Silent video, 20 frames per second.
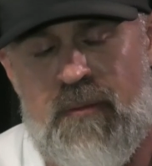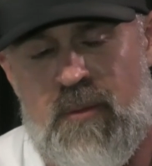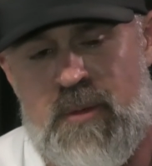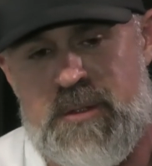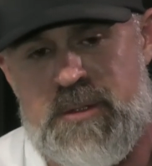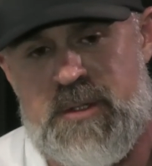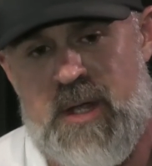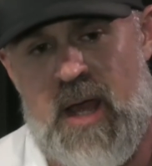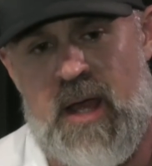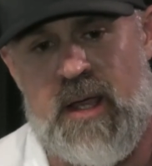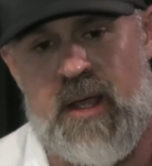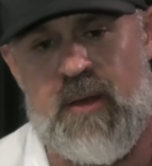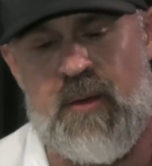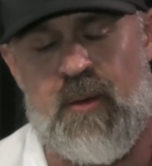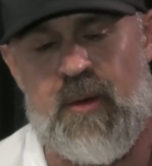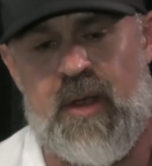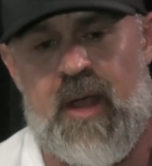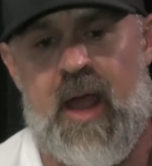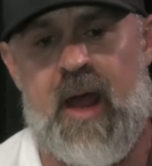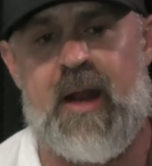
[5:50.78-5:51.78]
was taking
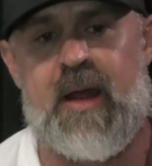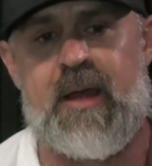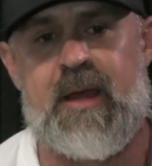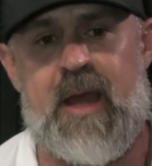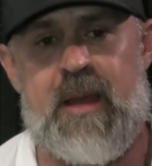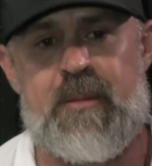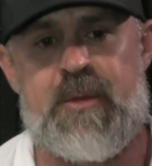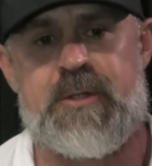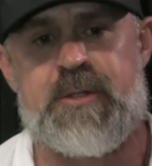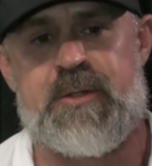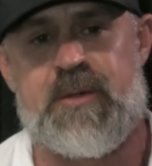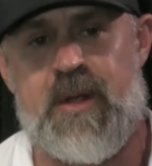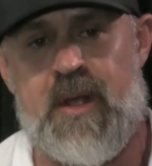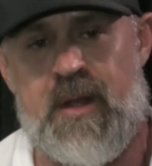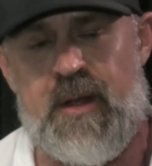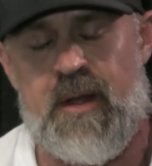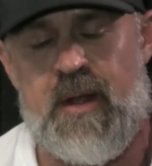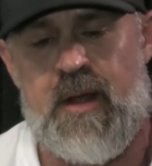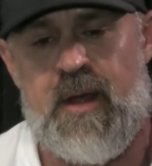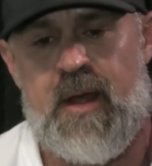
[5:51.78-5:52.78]
organic chemistry at